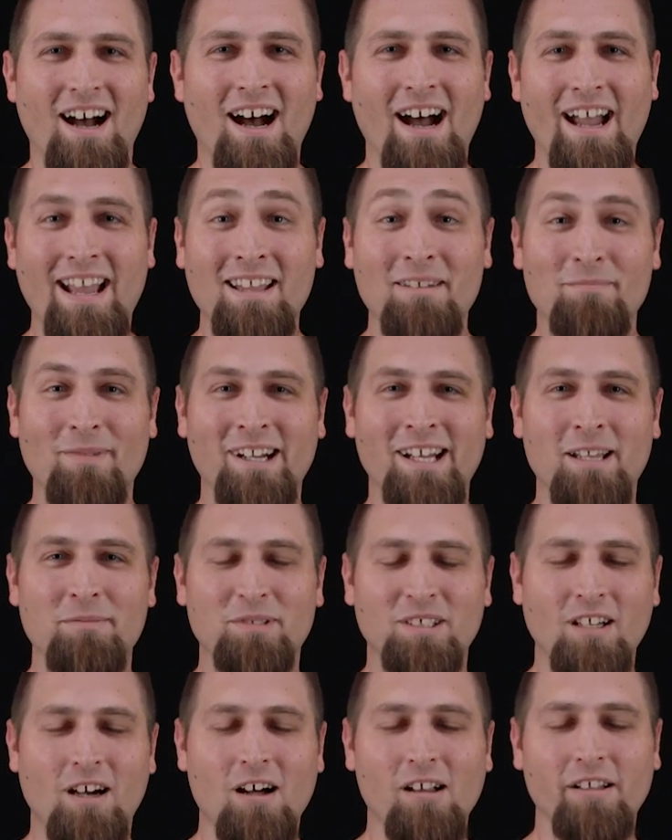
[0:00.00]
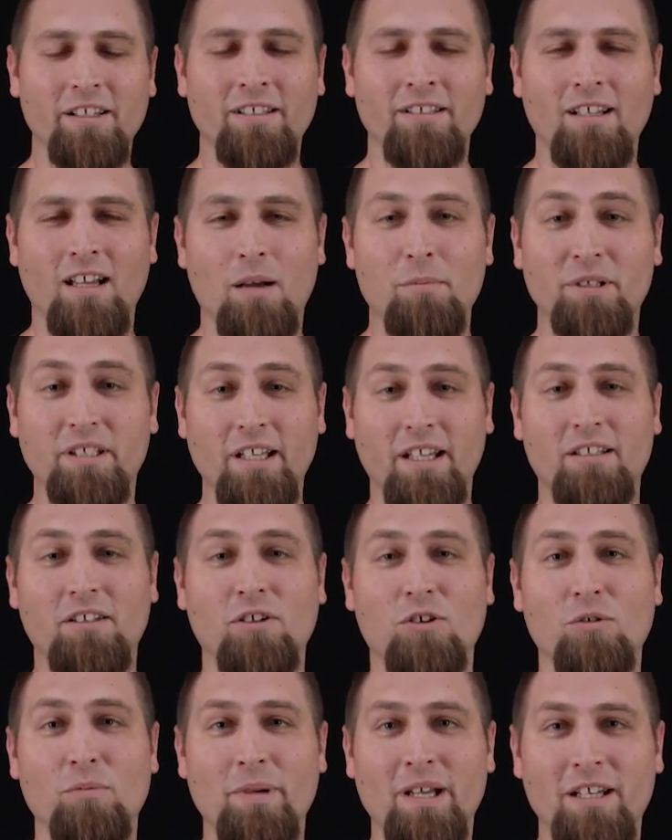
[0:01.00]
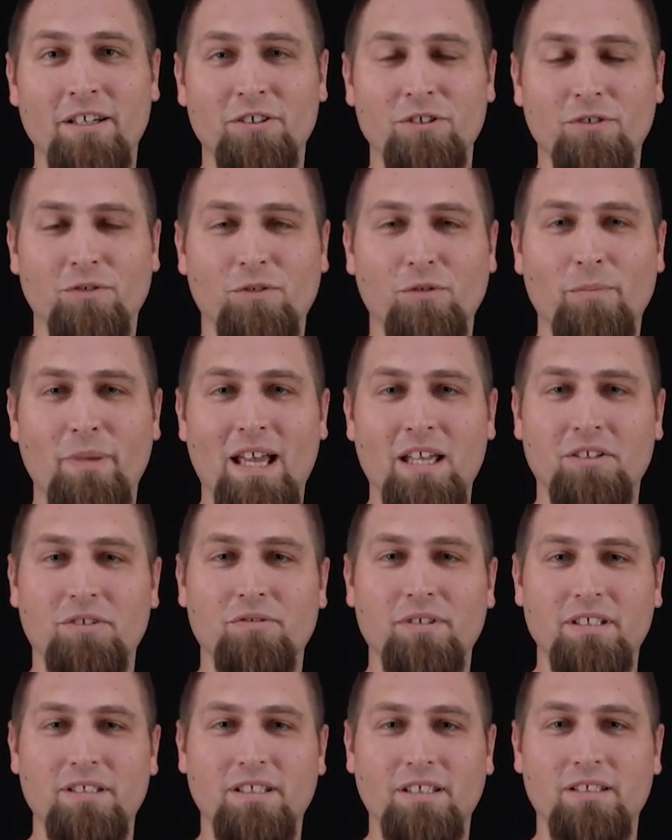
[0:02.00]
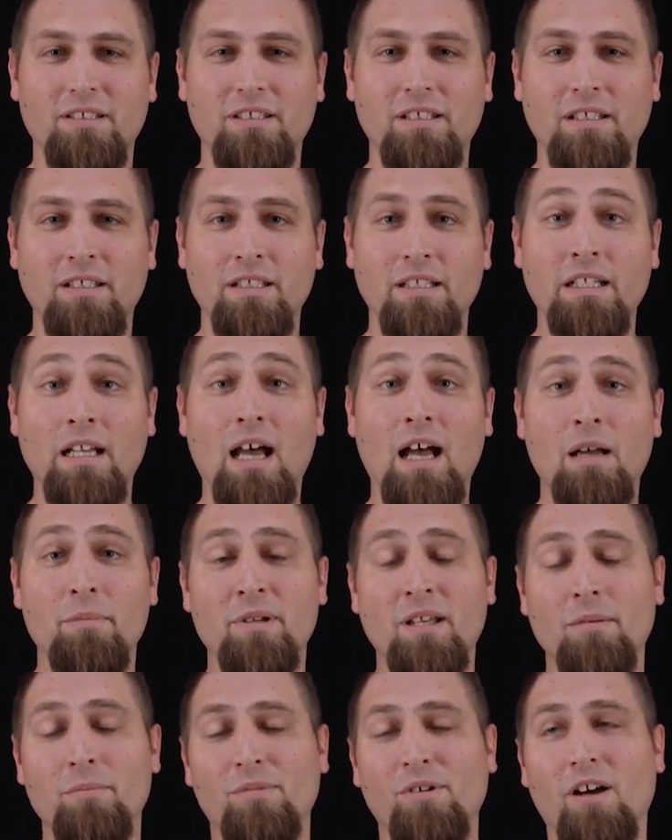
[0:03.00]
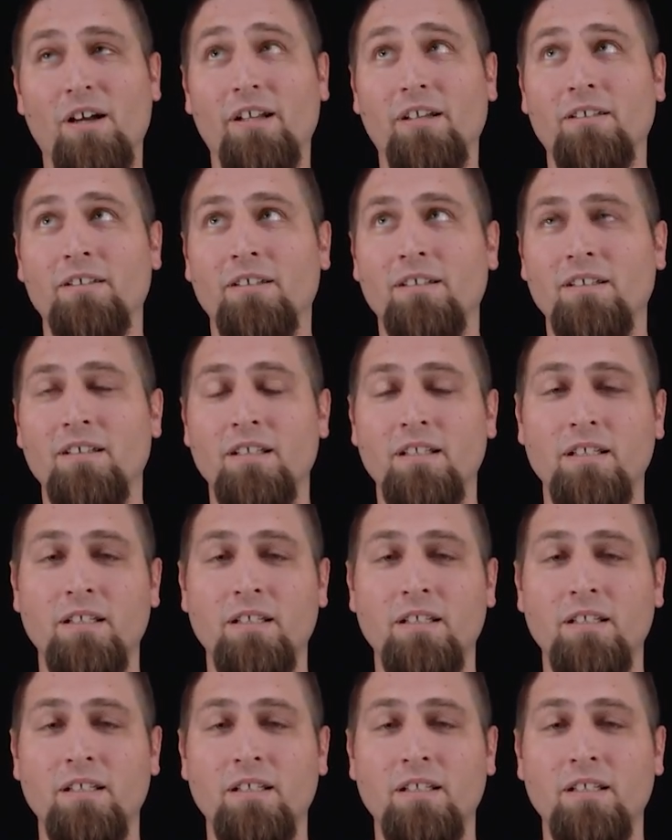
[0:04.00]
Hi, my name's Colin. I'm a technical manager for Mastery 60, an IBM product.